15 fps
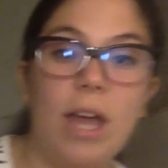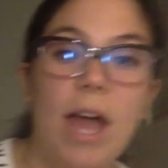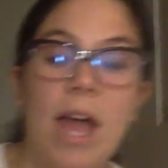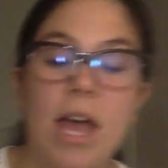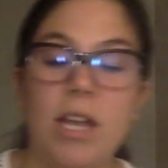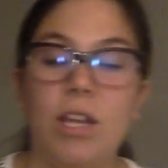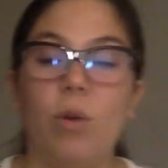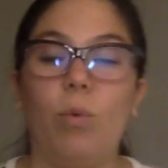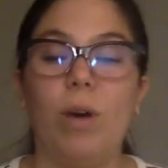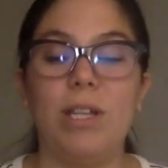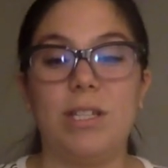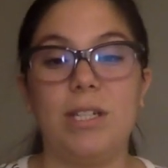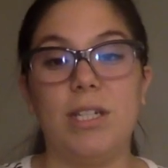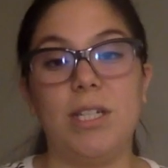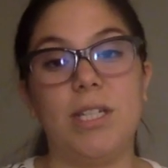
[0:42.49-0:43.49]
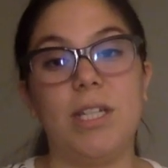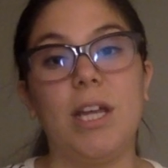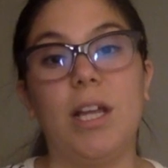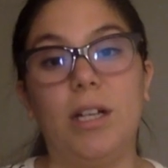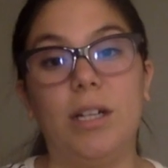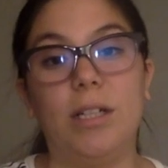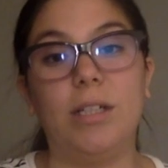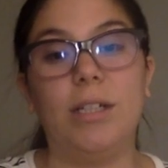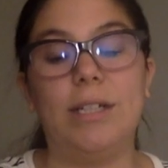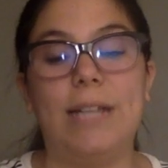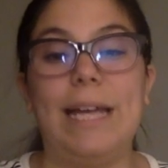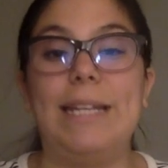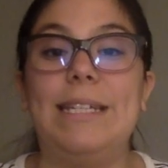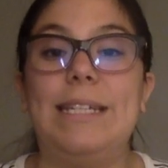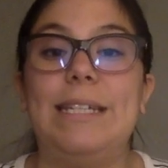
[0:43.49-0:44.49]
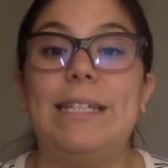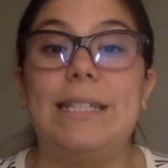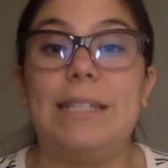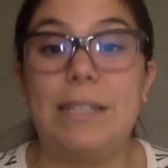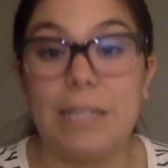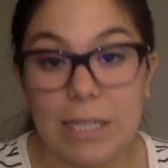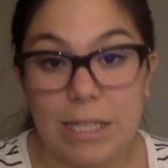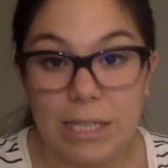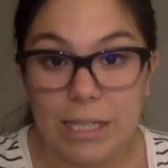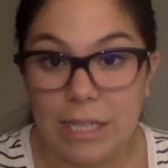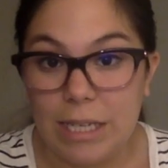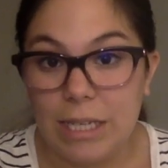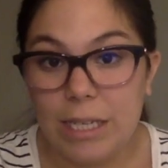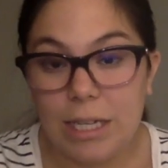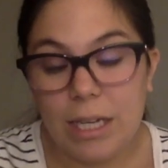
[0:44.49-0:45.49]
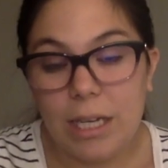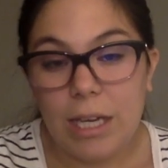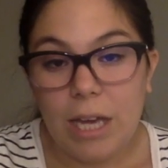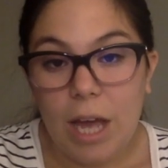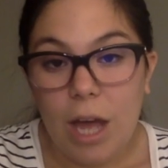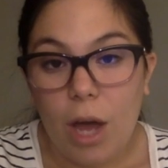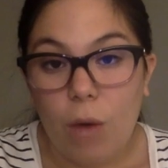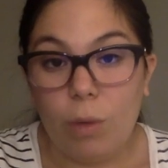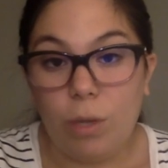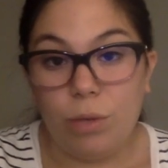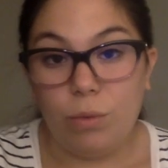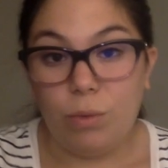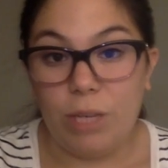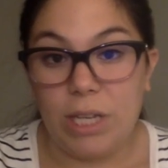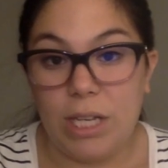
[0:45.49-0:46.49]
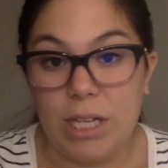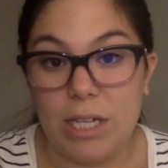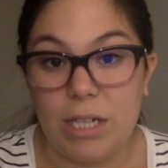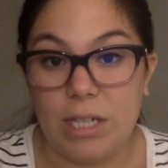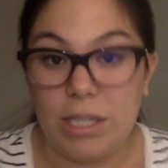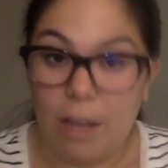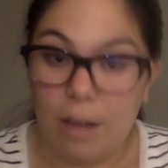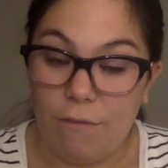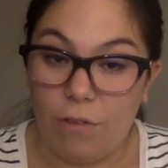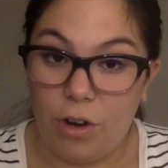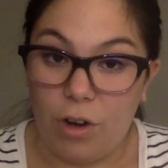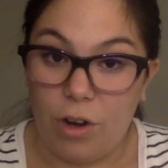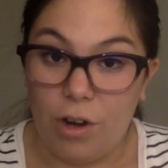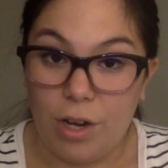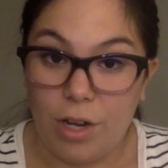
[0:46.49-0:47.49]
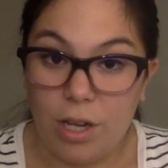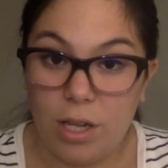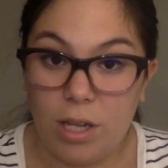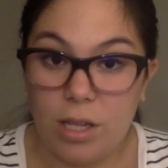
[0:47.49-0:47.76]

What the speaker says: And it wasn't until 1960 when we discovered